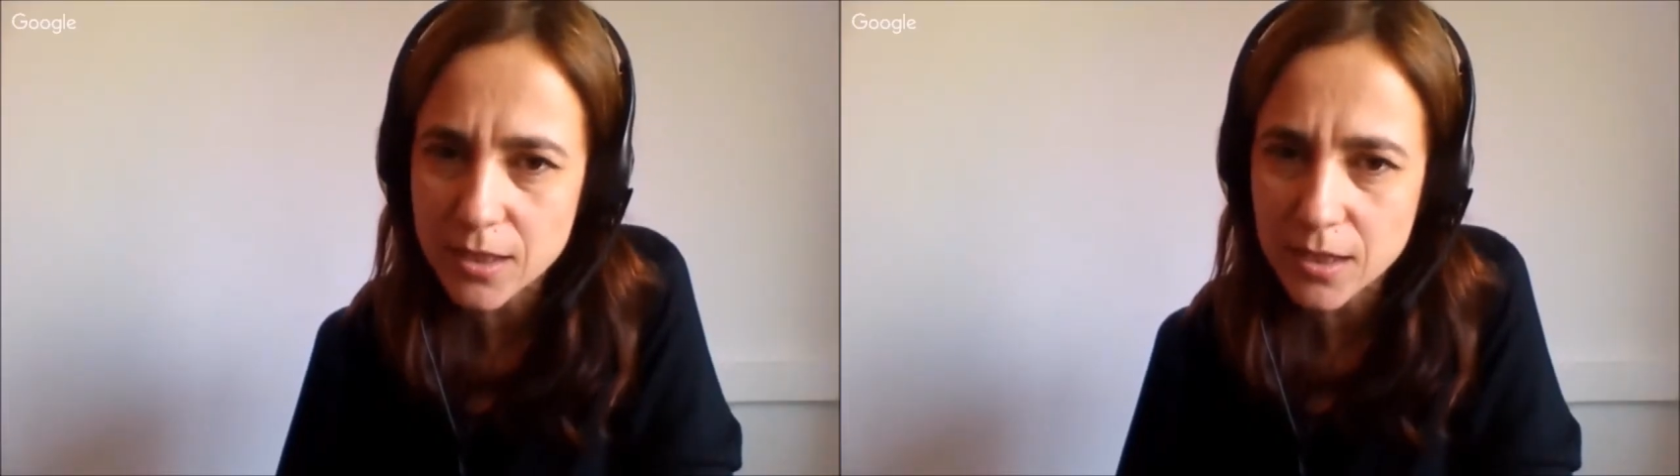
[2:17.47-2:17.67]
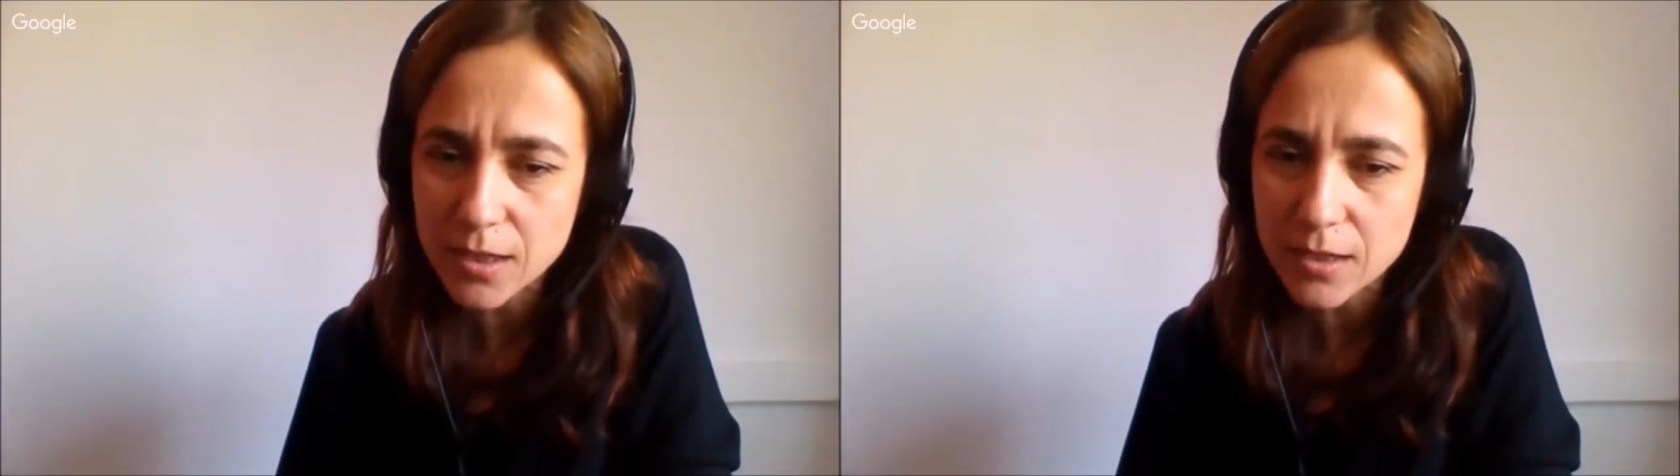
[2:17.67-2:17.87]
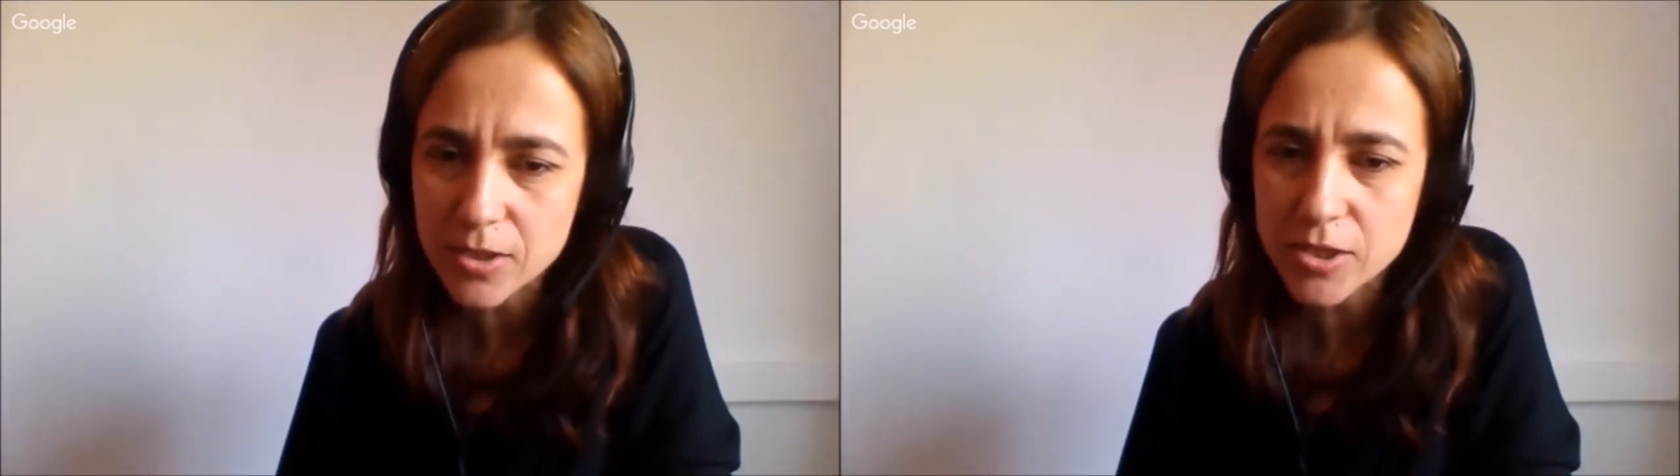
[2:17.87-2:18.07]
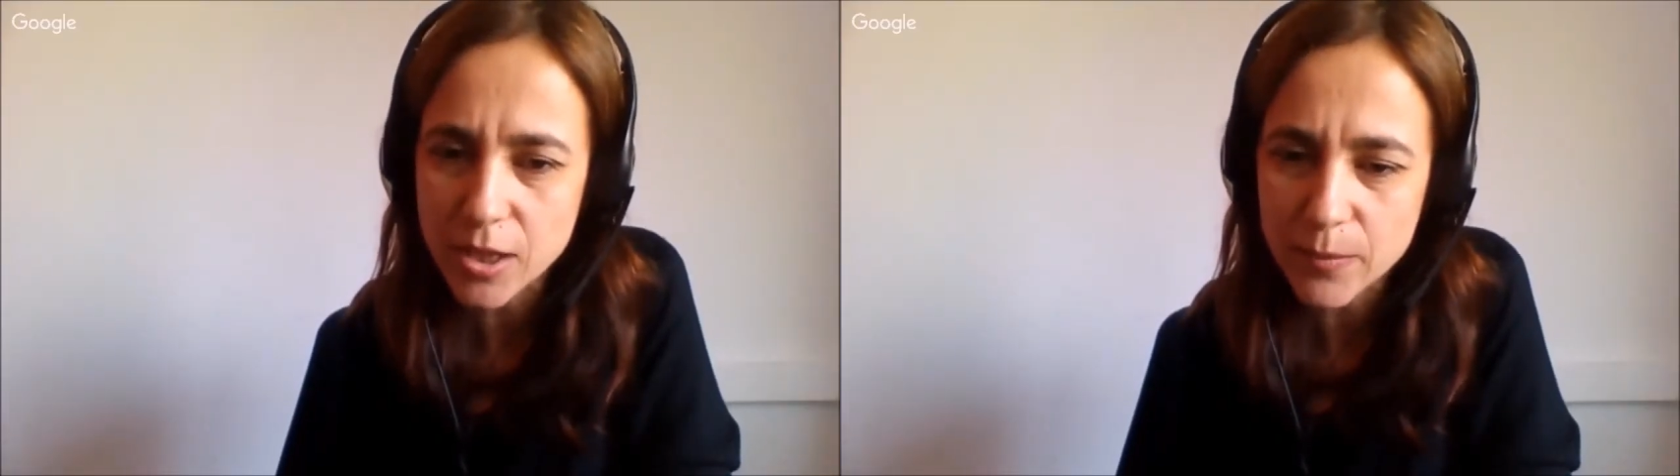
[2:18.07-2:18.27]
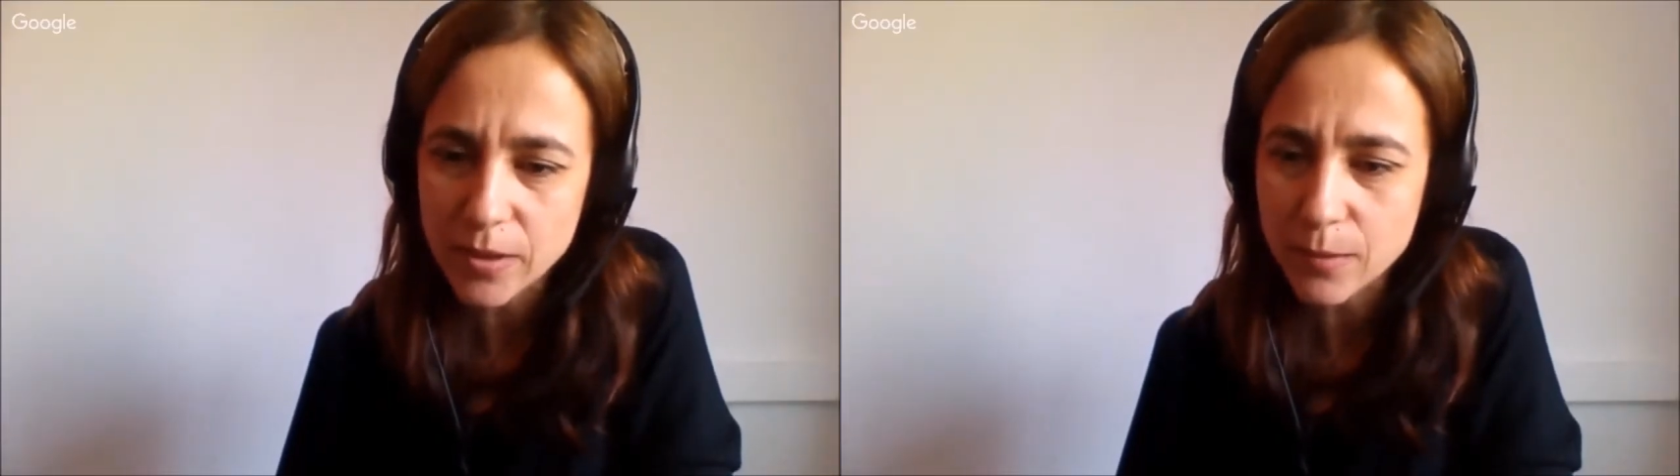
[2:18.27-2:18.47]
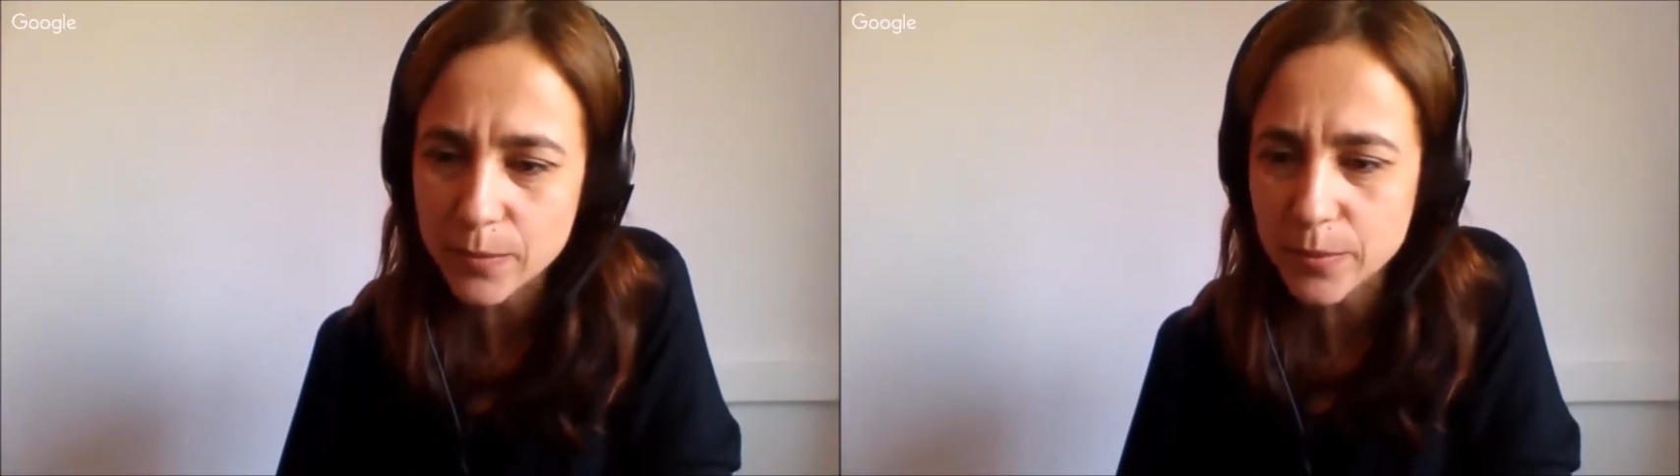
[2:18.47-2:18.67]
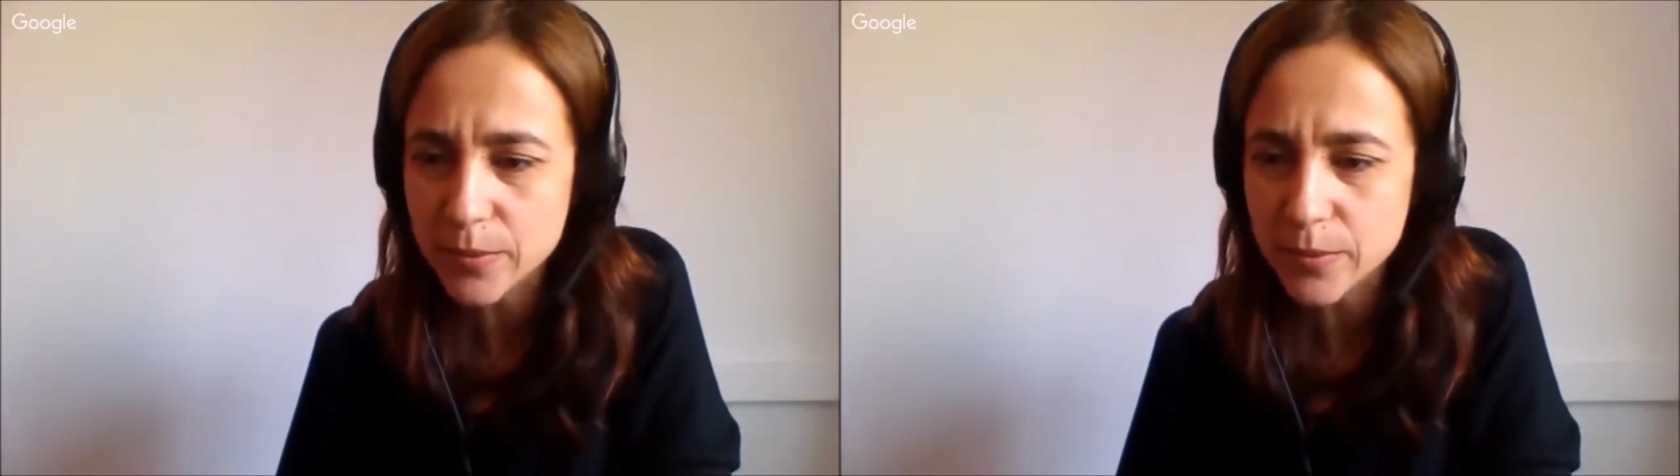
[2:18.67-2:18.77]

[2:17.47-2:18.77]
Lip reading: are shaping up